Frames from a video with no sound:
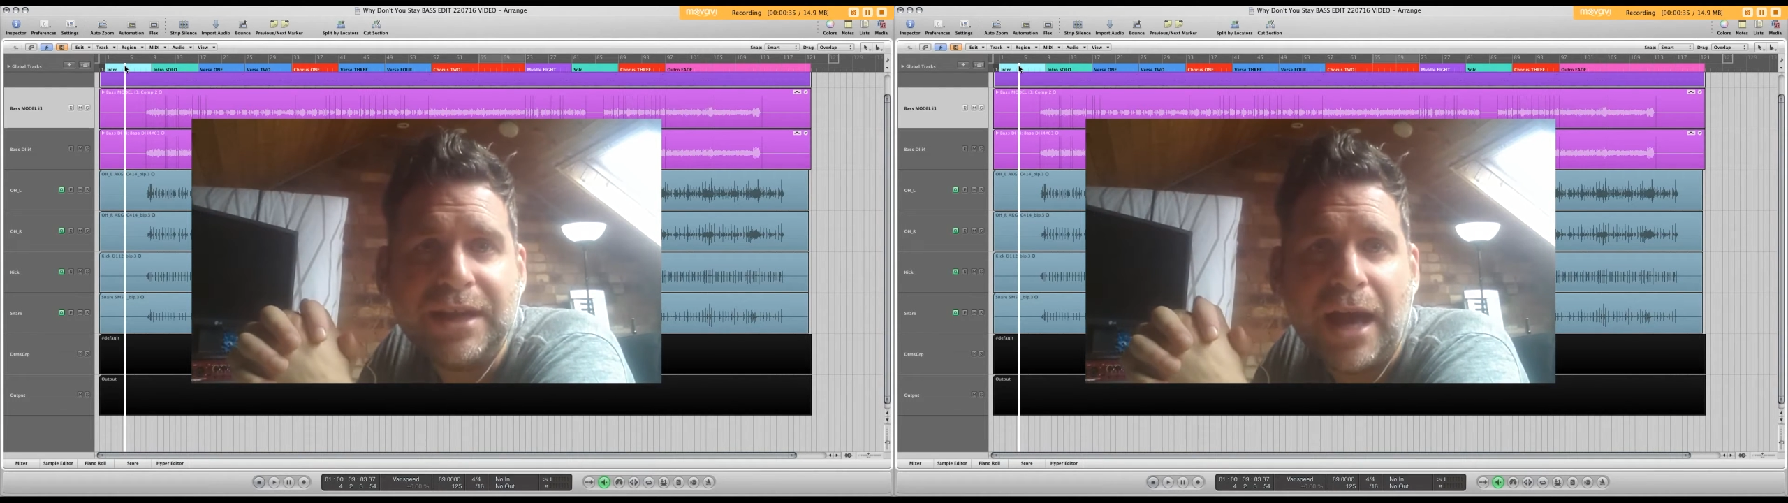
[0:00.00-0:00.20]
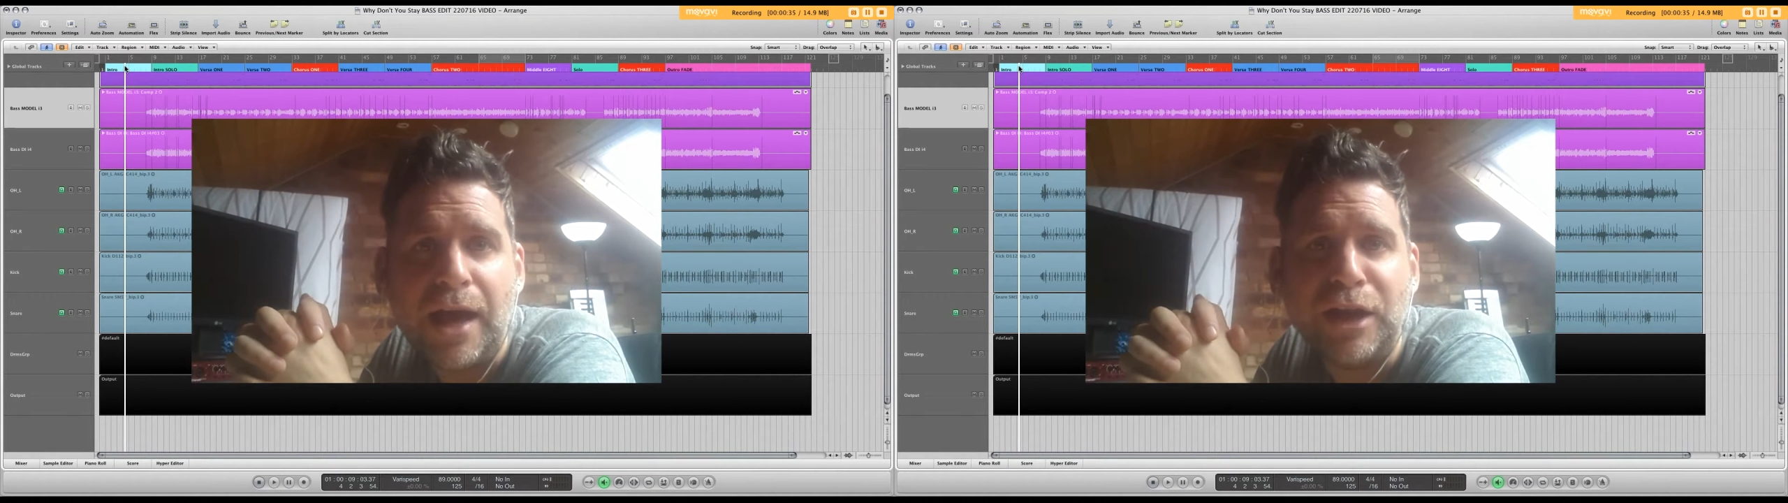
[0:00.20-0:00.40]

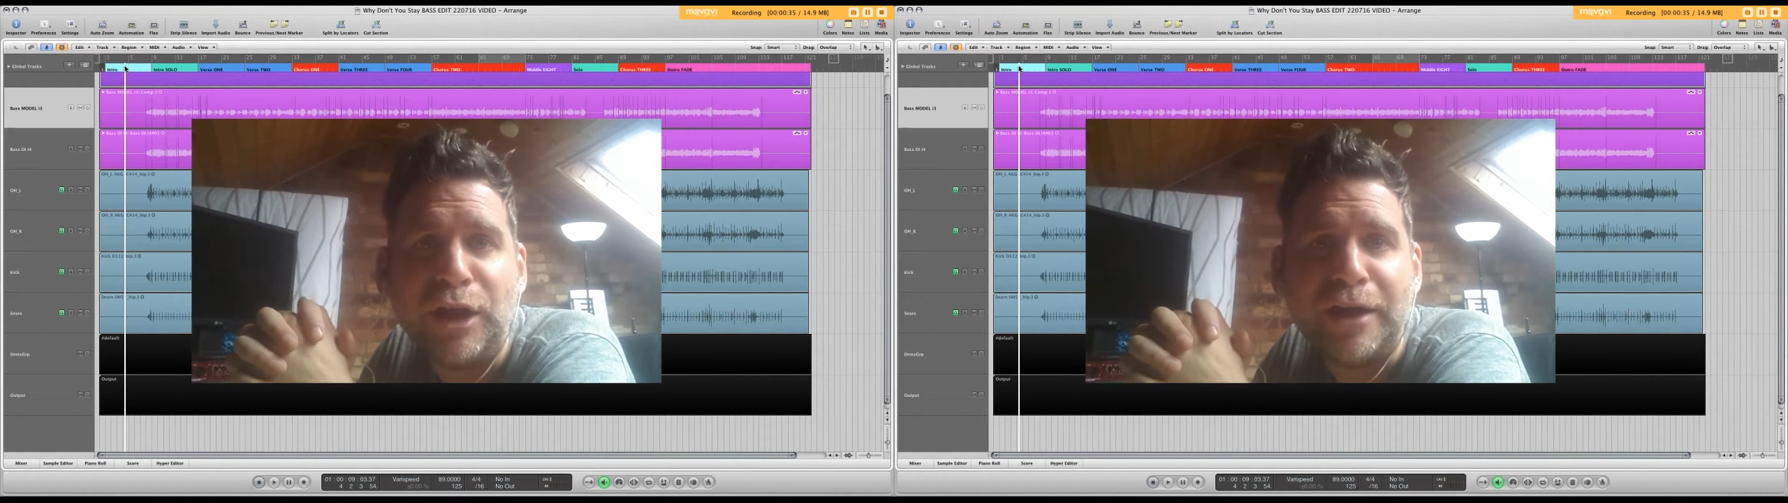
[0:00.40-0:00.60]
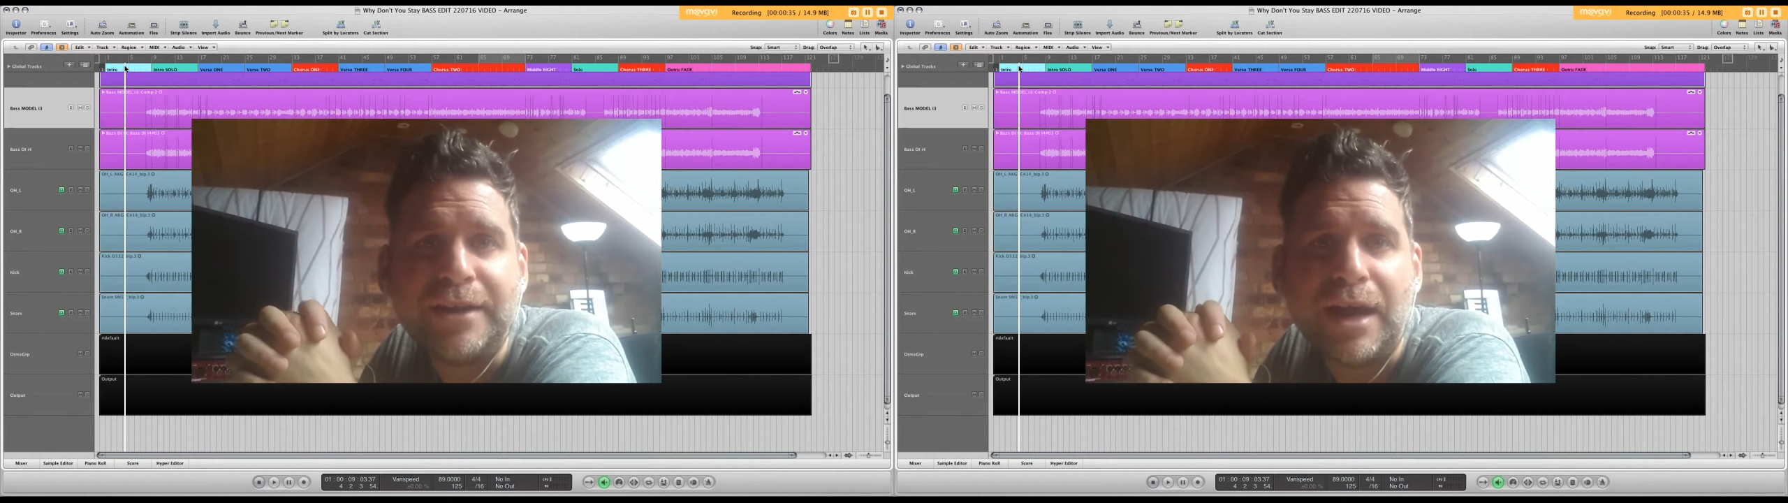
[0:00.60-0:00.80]

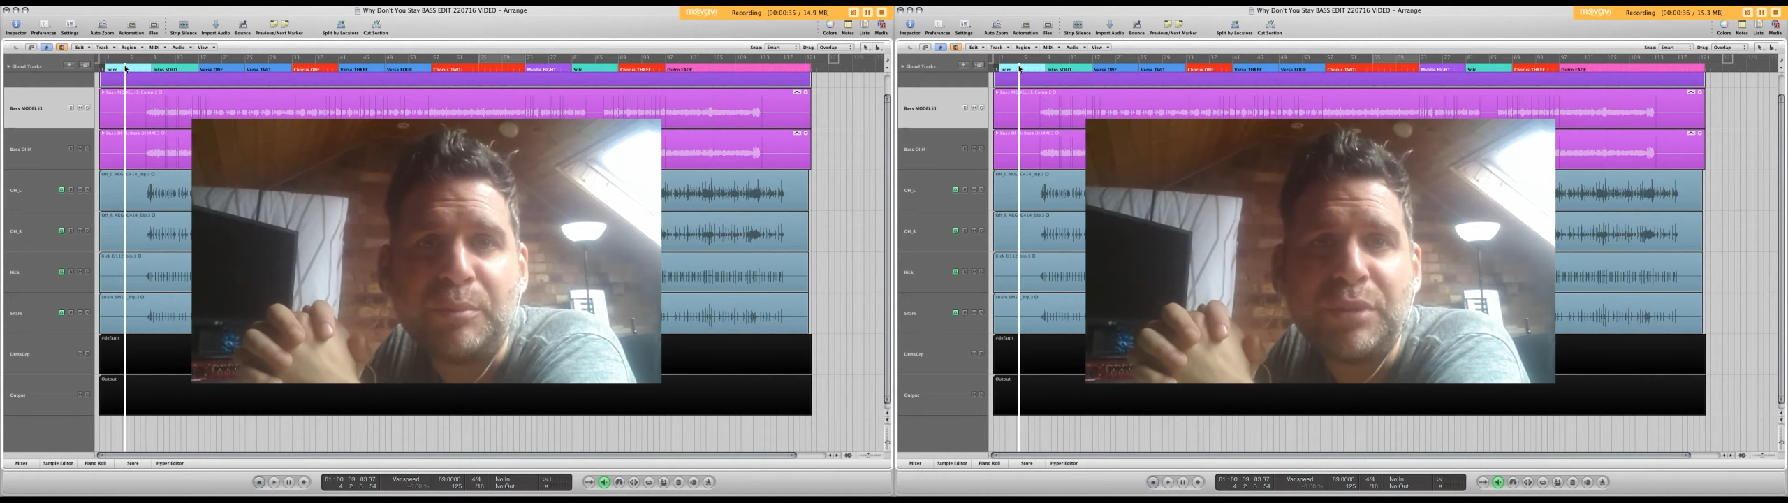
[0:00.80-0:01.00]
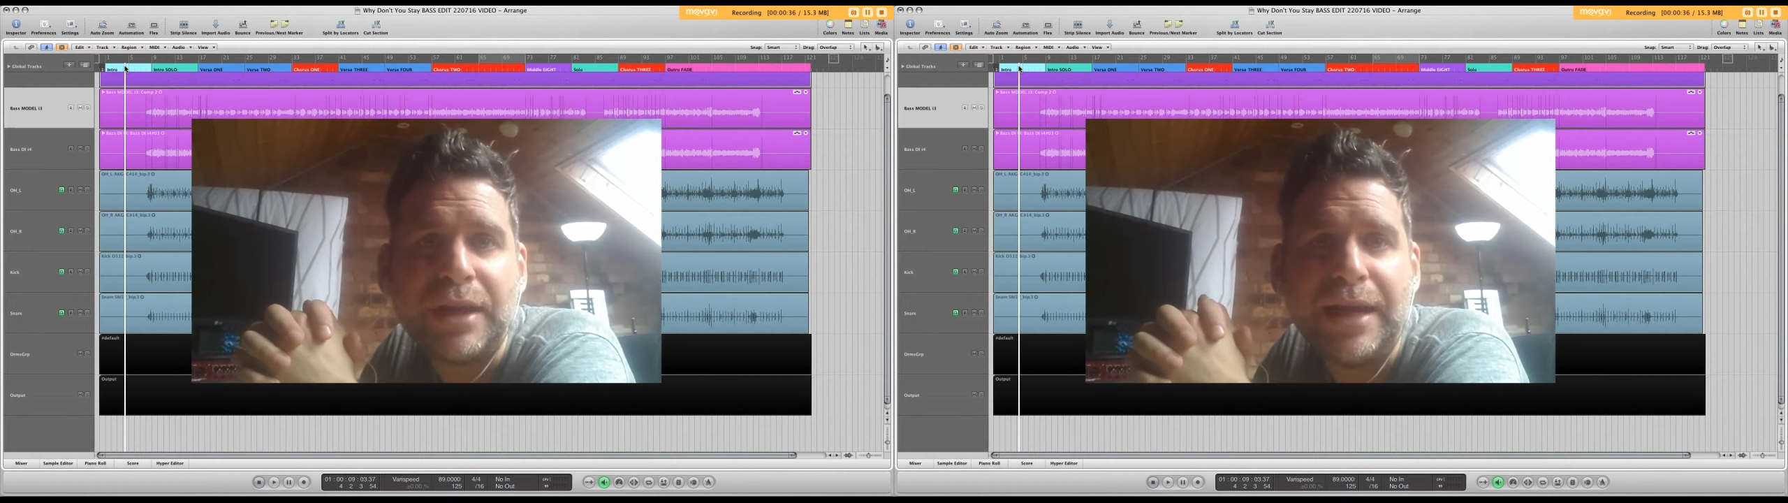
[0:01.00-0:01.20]
lined
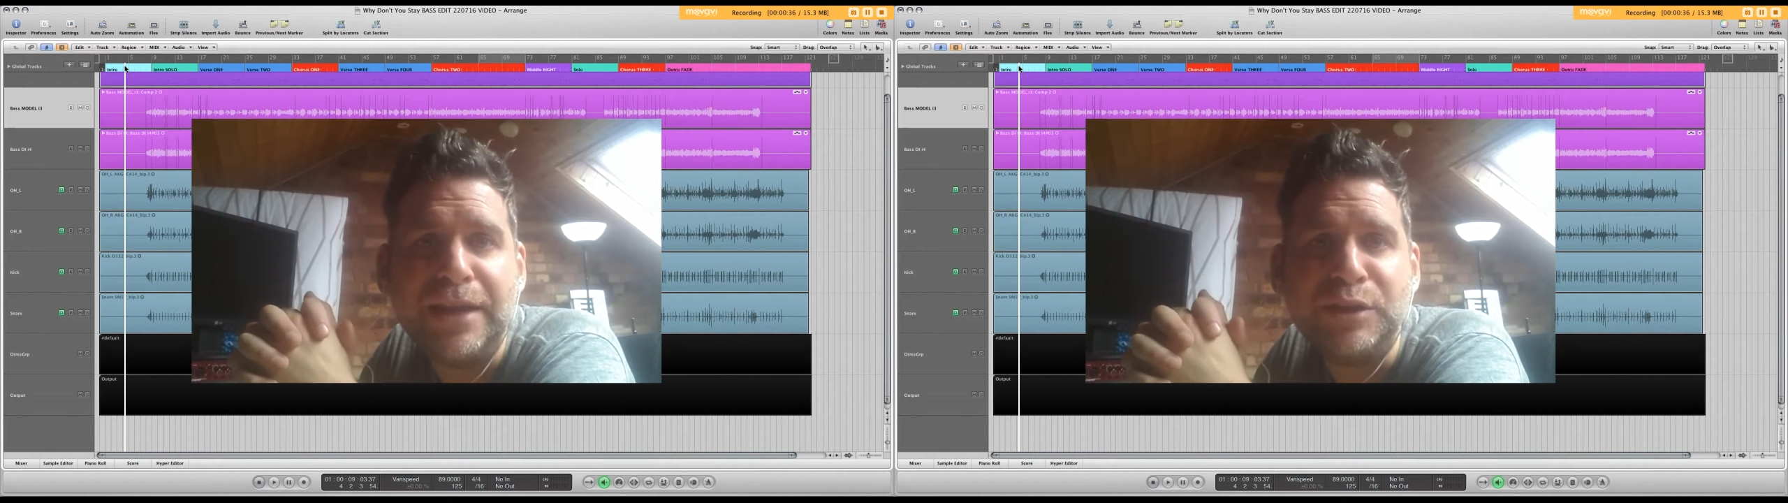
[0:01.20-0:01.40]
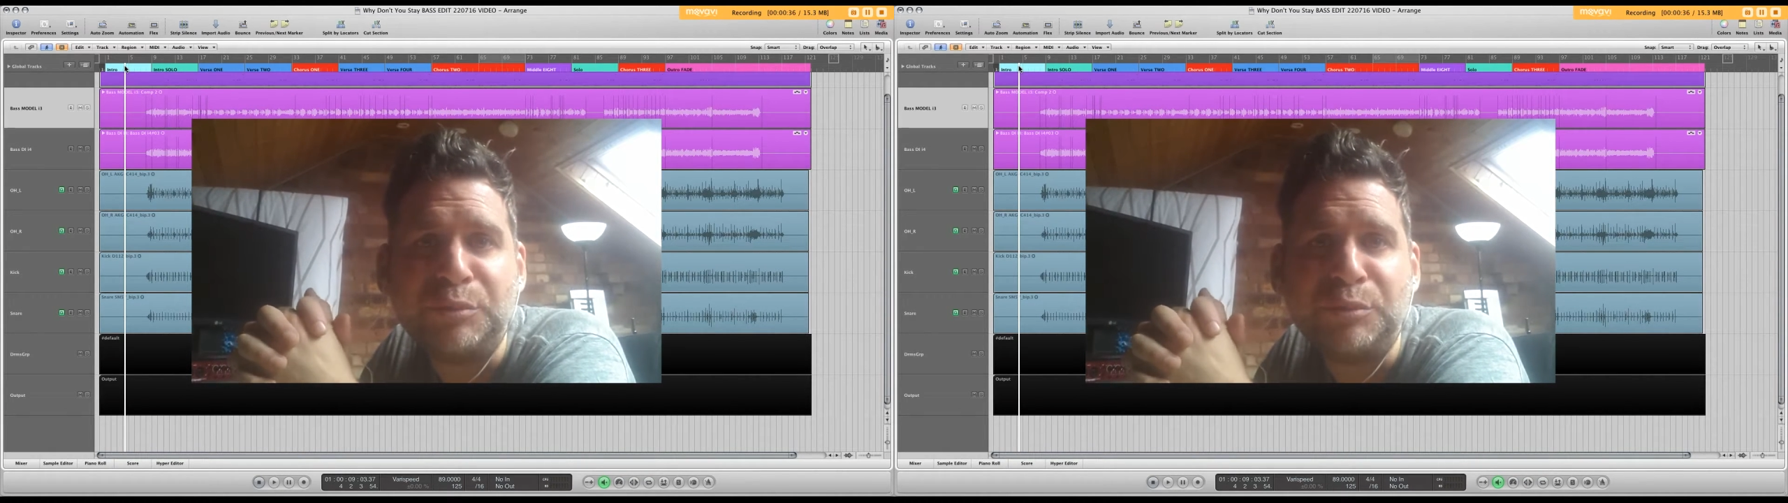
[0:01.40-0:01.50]
up in